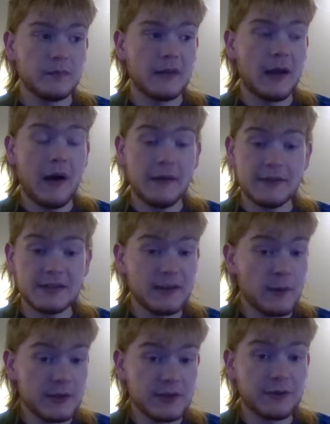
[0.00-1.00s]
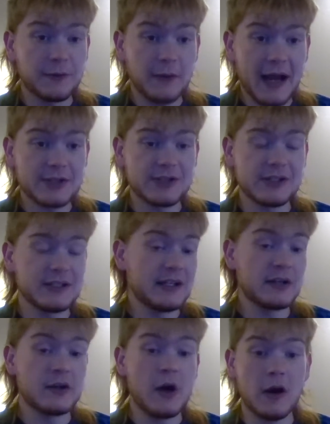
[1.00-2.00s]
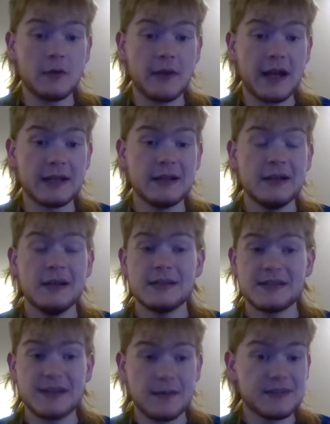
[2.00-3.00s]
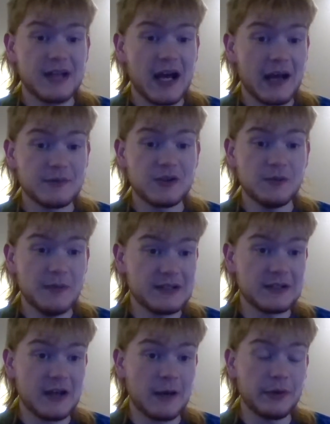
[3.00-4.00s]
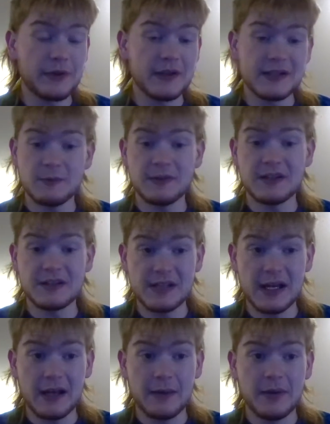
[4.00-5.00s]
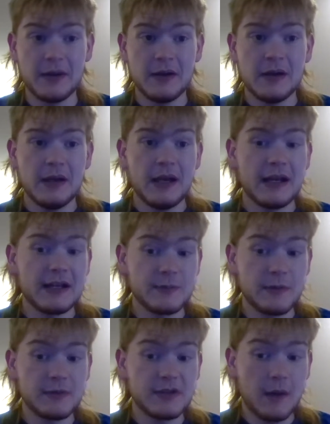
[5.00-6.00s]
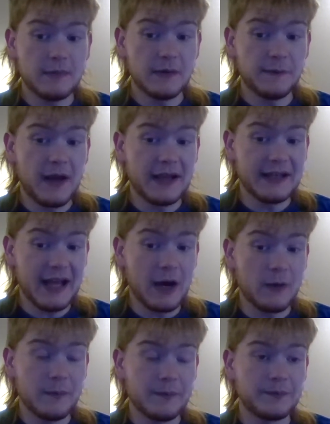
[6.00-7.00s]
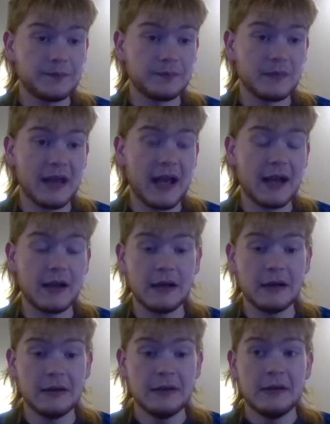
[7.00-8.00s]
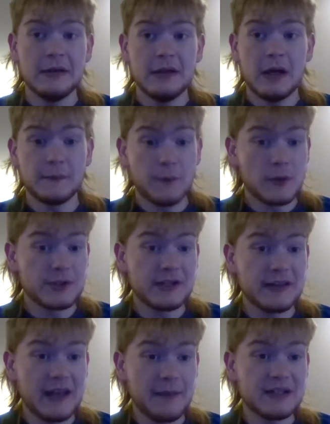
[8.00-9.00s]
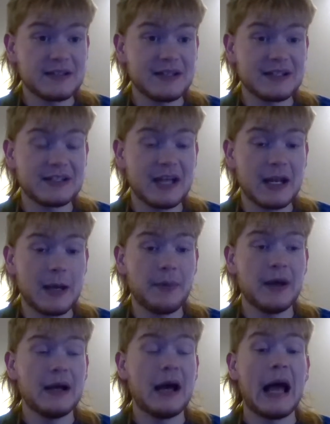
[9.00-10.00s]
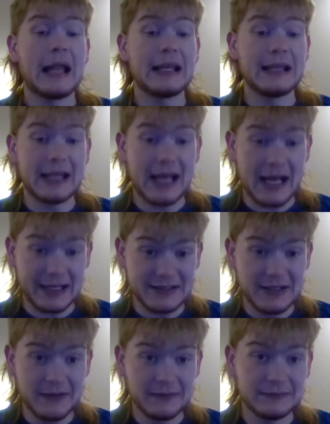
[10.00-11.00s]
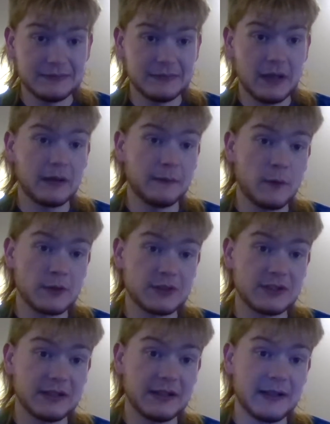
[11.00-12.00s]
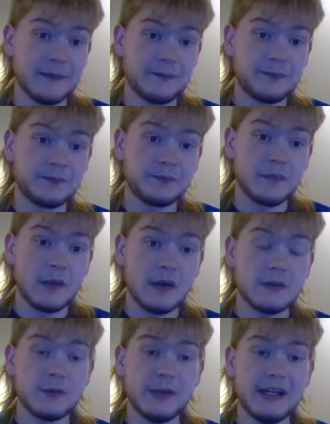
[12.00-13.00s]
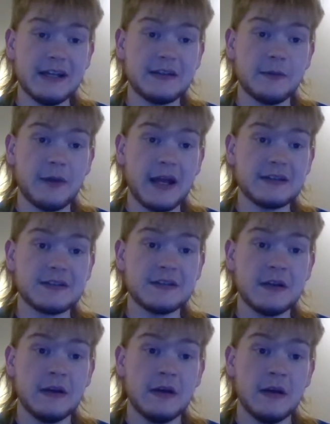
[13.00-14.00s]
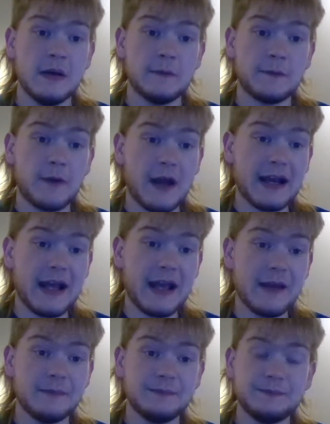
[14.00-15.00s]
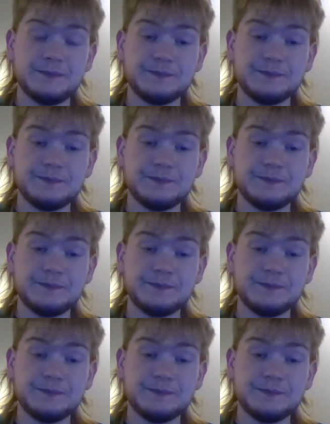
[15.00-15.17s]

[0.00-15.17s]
Now, obviously, when you're thrashing to get a car ready, sometimes you miss a couple things with the setup. And as we would come to find out, that unfortunately they missed the setup a lot, unfortunately. So we get to the race Friday,